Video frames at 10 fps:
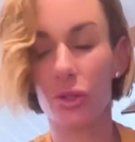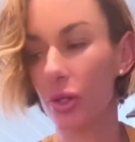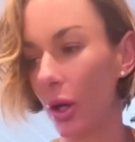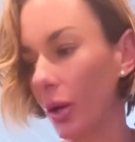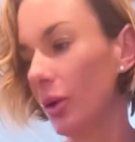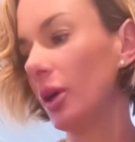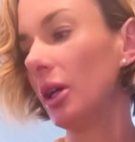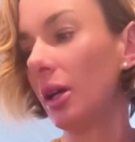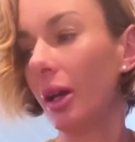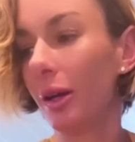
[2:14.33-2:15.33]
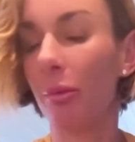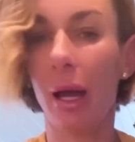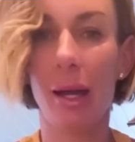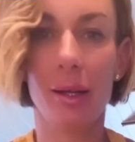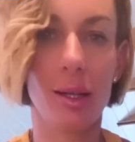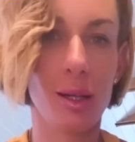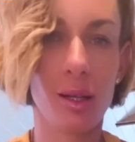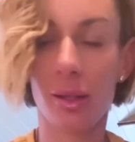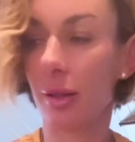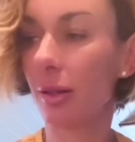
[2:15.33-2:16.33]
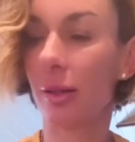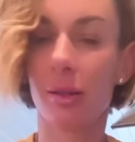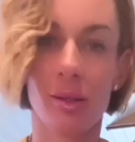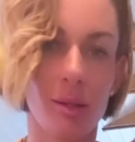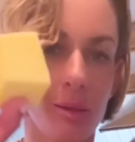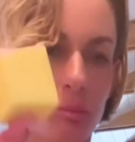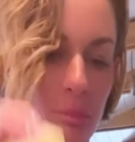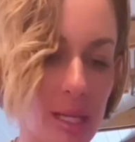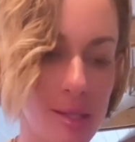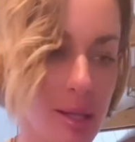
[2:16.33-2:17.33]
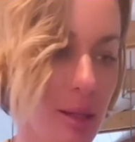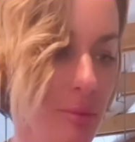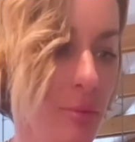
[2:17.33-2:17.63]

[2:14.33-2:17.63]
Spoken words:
So I'm adding butter,